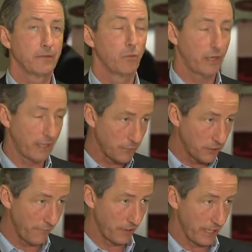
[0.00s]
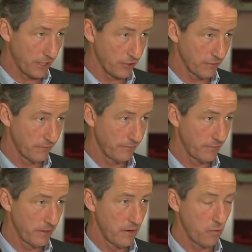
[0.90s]
when it comes to navigation,
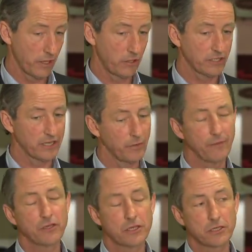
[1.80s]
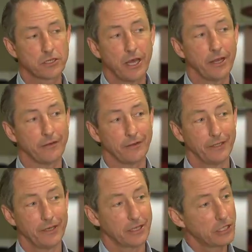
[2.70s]
one could say we have just done
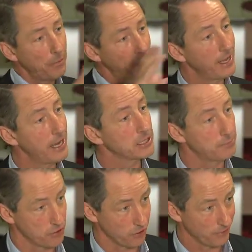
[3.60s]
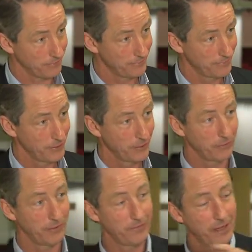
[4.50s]
a tip of the iceberg.
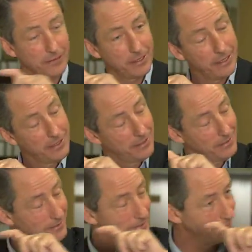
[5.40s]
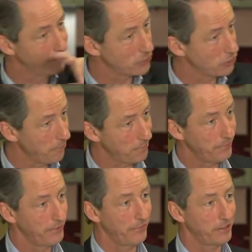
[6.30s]
We have done the top
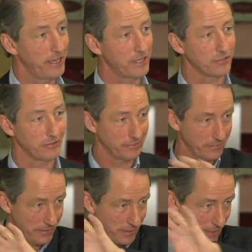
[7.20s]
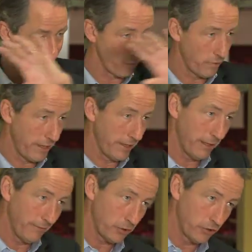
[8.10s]
navigation, level 1,
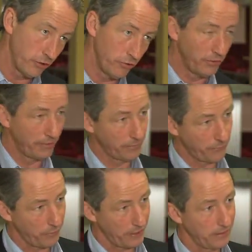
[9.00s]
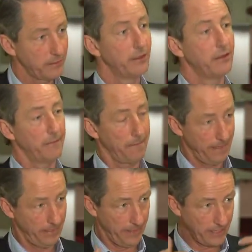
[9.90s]
level 2, level 3.
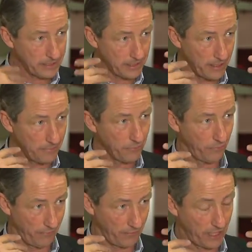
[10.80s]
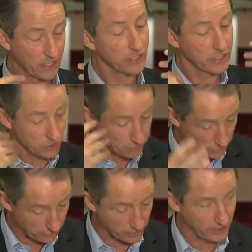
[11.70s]
Next step on navigation is
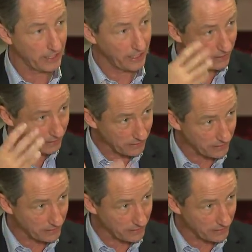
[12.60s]
to dig